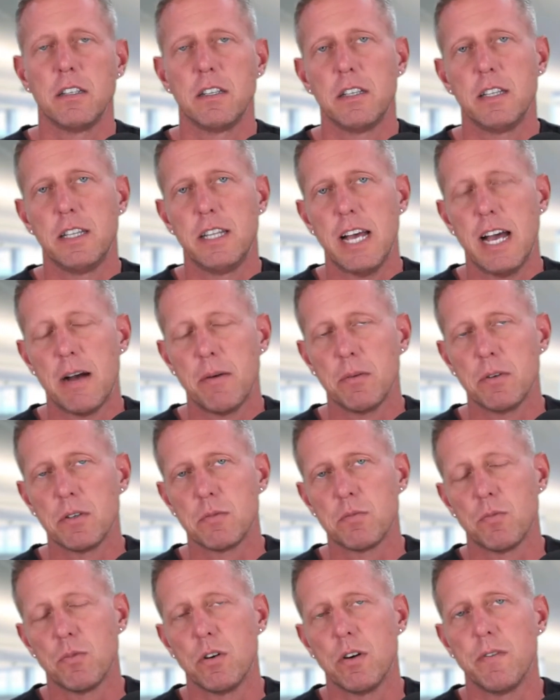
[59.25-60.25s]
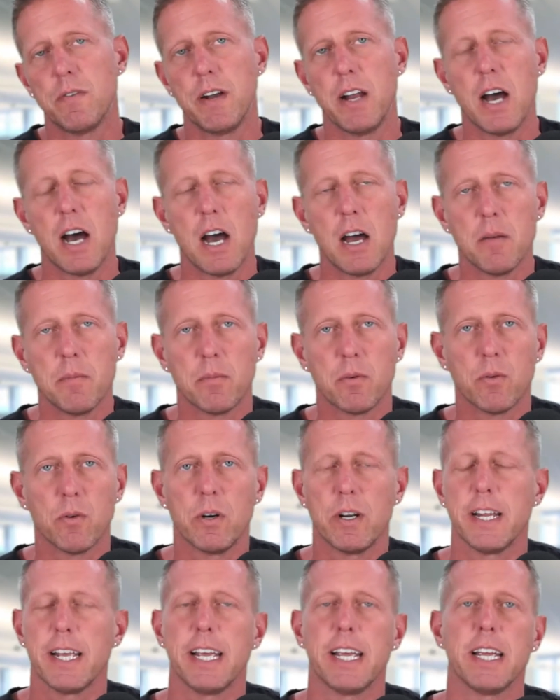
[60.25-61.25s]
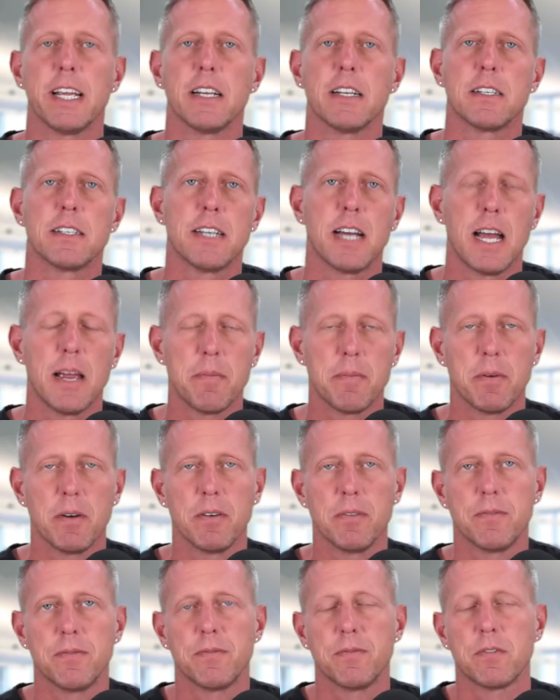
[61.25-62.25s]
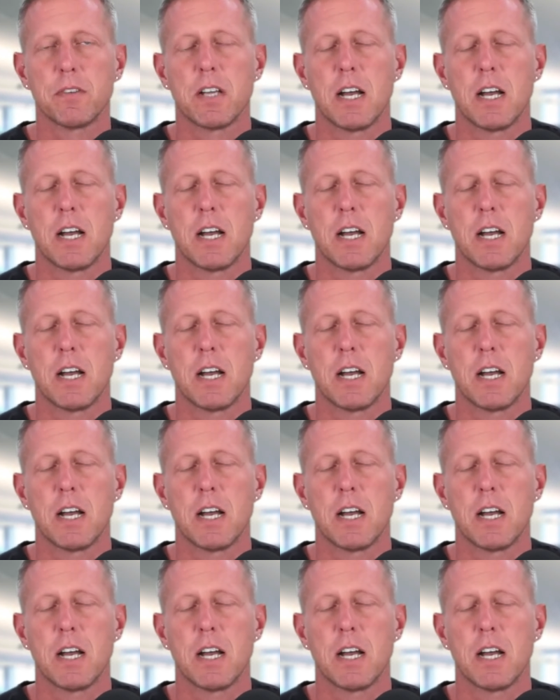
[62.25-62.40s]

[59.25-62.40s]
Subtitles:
that was more of an onboarding type of